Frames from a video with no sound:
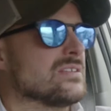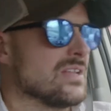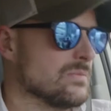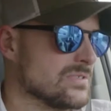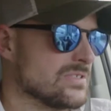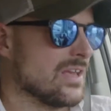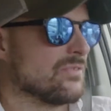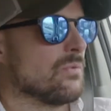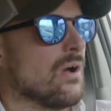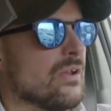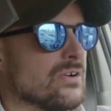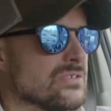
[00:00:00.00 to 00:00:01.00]
His name is Seth
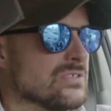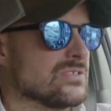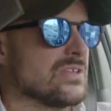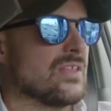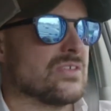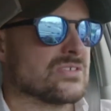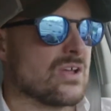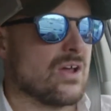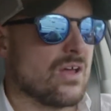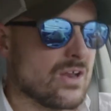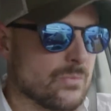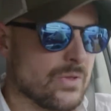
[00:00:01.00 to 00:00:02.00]
Waters, and Seth has
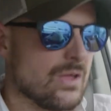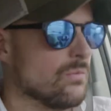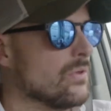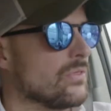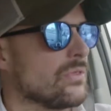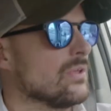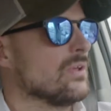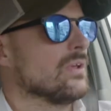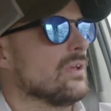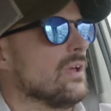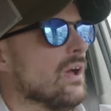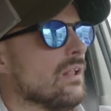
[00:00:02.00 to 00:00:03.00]
gone on to play with
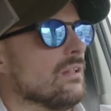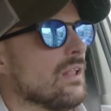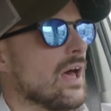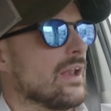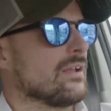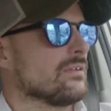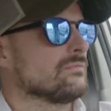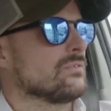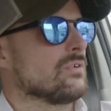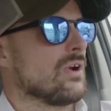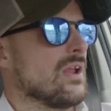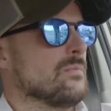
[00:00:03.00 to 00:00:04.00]
a lot
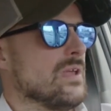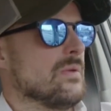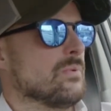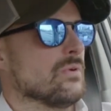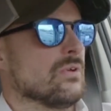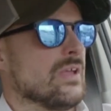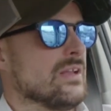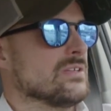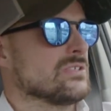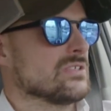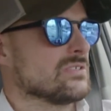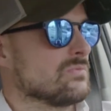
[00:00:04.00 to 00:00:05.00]
of great people and
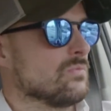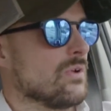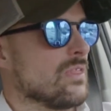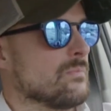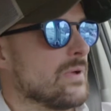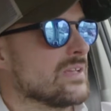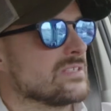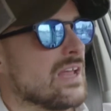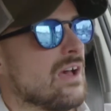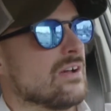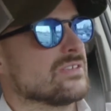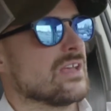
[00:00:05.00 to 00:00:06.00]
is just one of the best
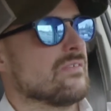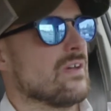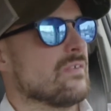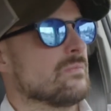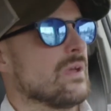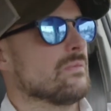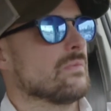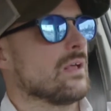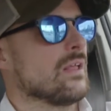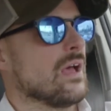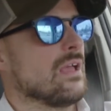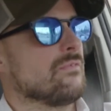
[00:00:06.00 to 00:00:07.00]
talents I've ever met in my
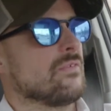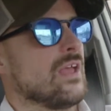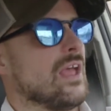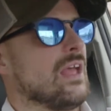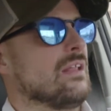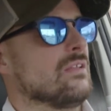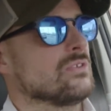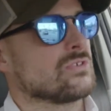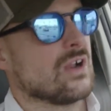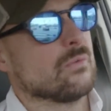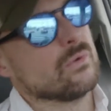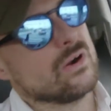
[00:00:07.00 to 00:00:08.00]
life. And the
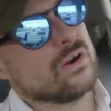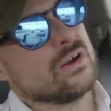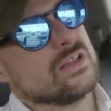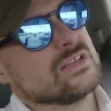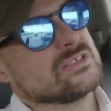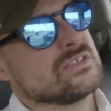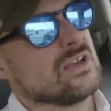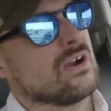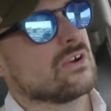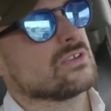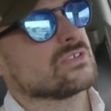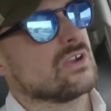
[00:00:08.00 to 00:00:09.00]
drummer is
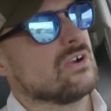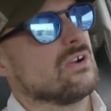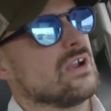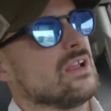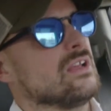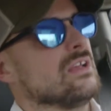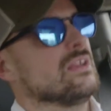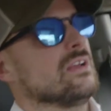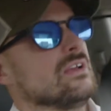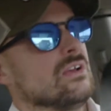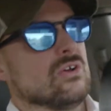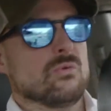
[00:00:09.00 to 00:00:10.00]
Dearcus Curry,
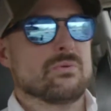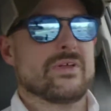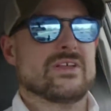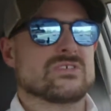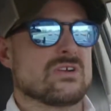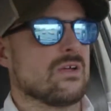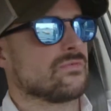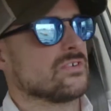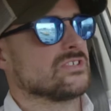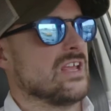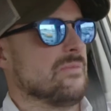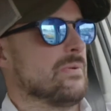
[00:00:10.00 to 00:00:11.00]
who plays drums for
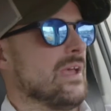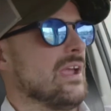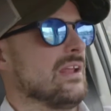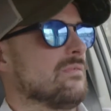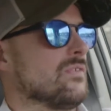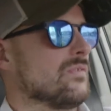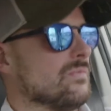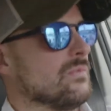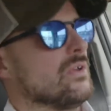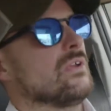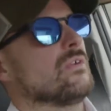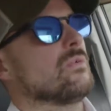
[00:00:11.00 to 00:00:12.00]
T-Pain, if you're
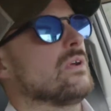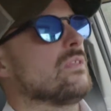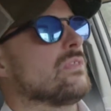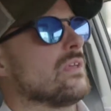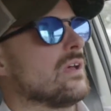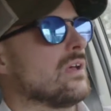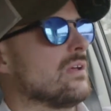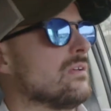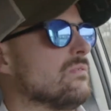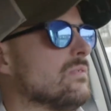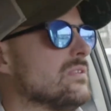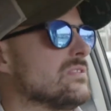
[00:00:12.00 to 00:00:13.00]
familiar with
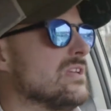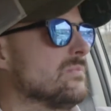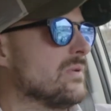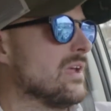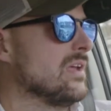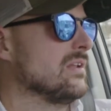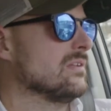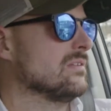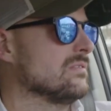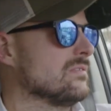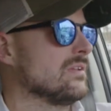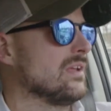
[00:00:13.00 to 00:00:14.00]
T-Pain
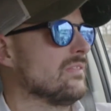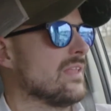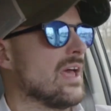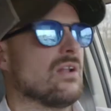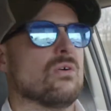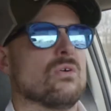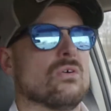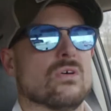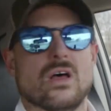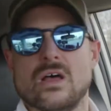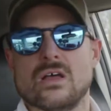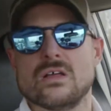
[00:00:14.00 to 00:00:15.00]
and that
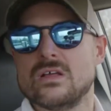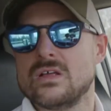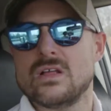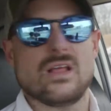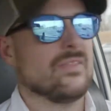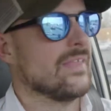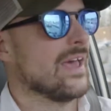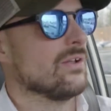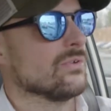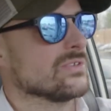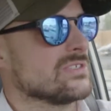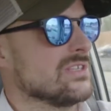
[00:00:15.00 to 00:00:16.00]

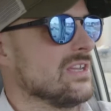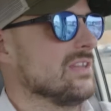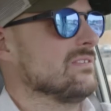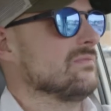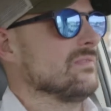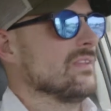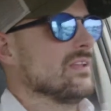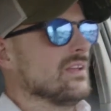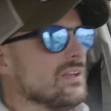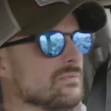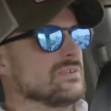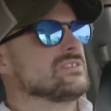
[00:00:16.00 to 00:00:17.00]
whole scene.
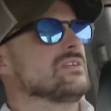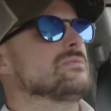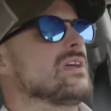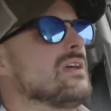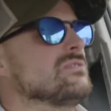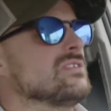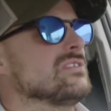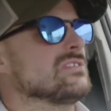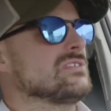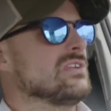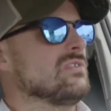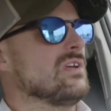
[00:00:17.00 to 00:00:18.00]
But sometimes you
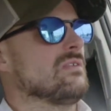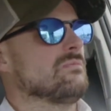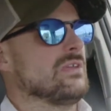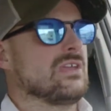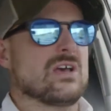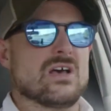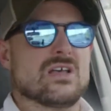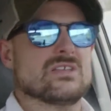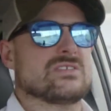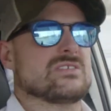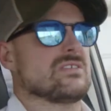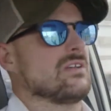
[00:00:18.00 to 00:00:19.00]
just do it
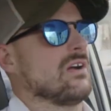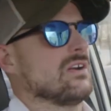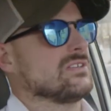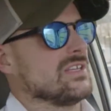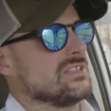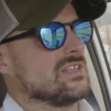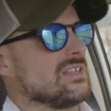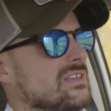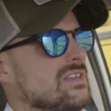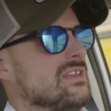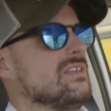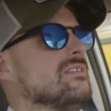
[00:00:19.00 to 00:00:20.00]
because
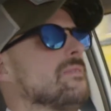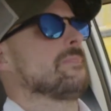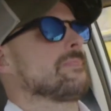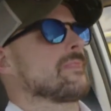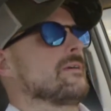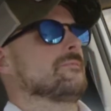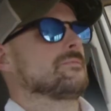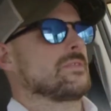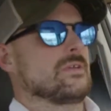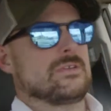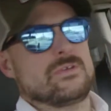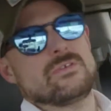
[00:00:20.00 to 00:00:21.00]
artistically
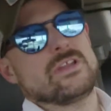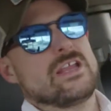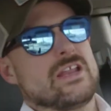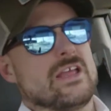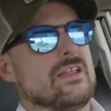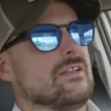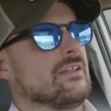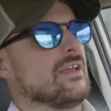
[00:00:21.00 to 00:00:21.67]
you need it.